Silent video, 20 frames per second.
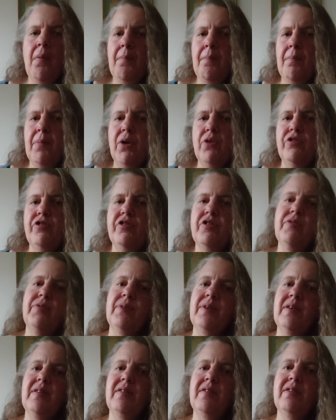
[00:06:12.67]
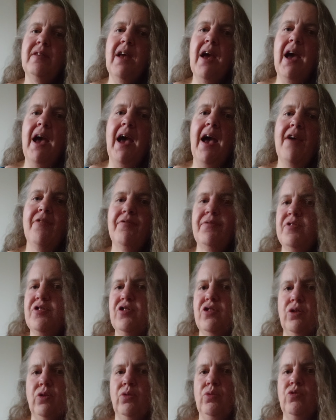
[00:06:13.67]
most of us have
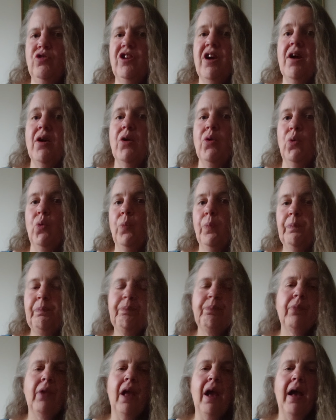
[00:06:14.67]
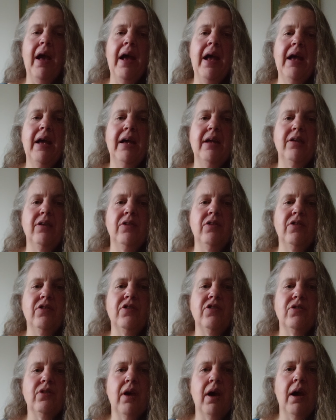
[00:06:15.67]
to juggle and
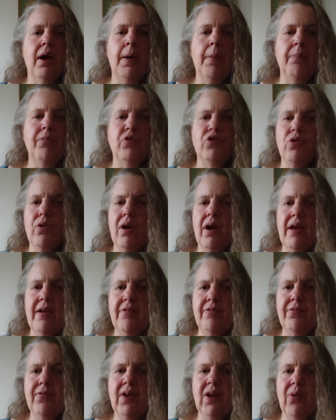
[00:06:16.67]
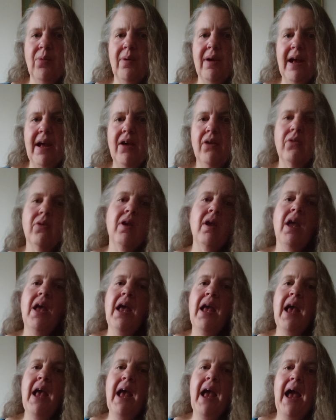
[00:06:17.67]
try and figure out
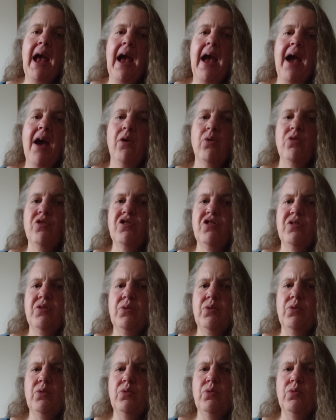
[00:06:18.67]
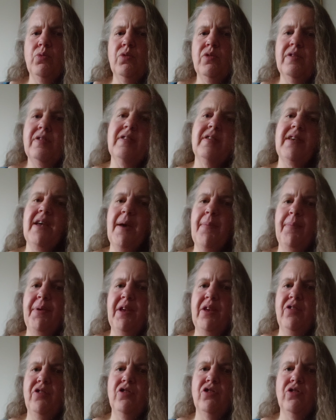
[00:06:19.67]
how to step
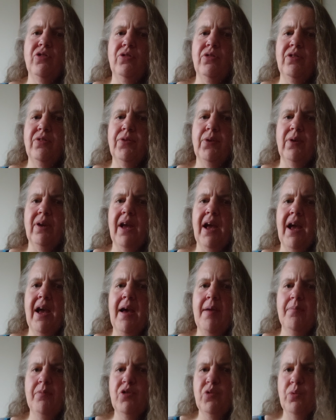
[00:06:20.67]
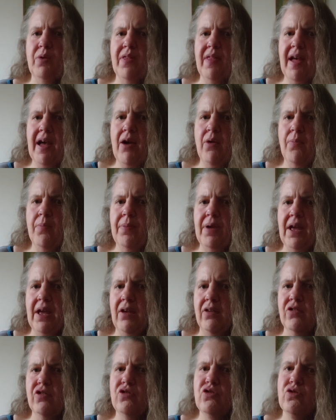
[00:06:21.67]
into different camps without
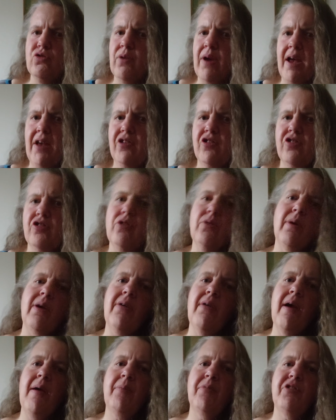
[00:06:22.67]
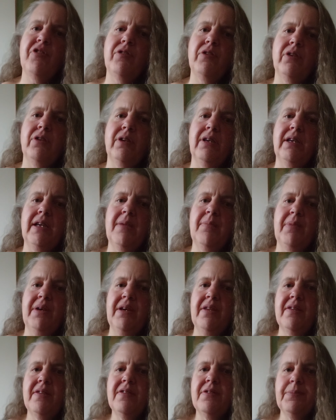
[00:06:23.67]
being stretched to our absolute
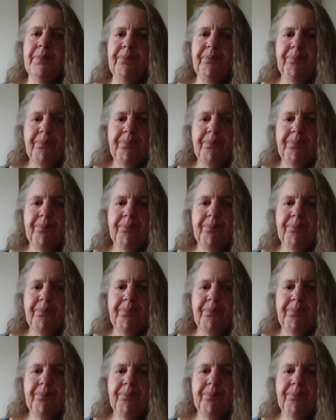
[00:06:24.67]
limits.